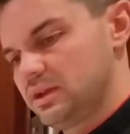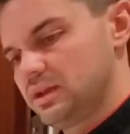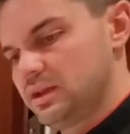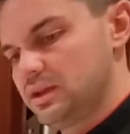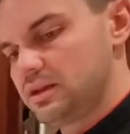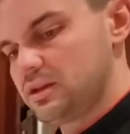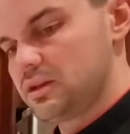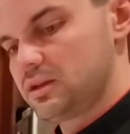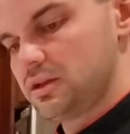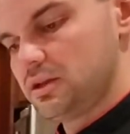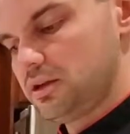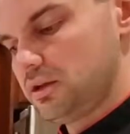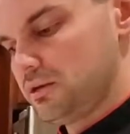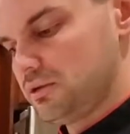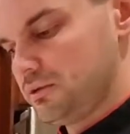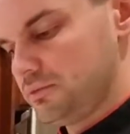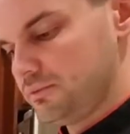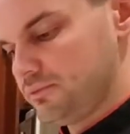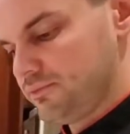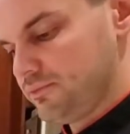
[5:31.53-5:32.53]
Thank
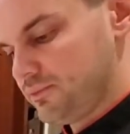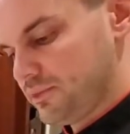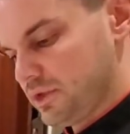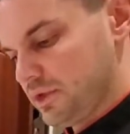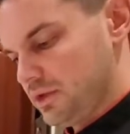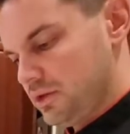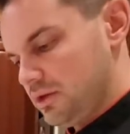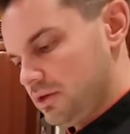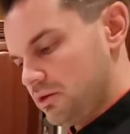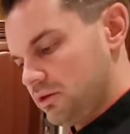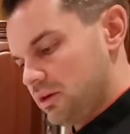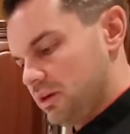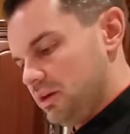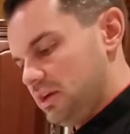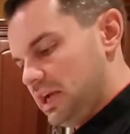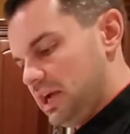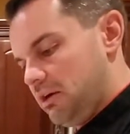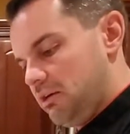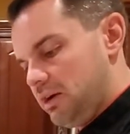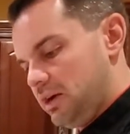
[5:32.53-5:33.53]
you. Okay,
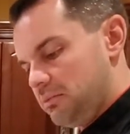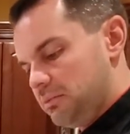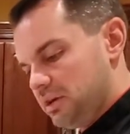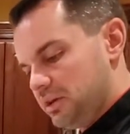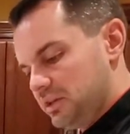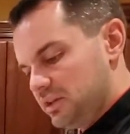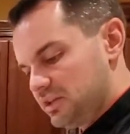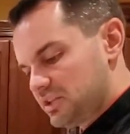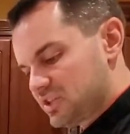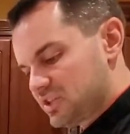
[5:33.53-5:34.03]
now I'm gonna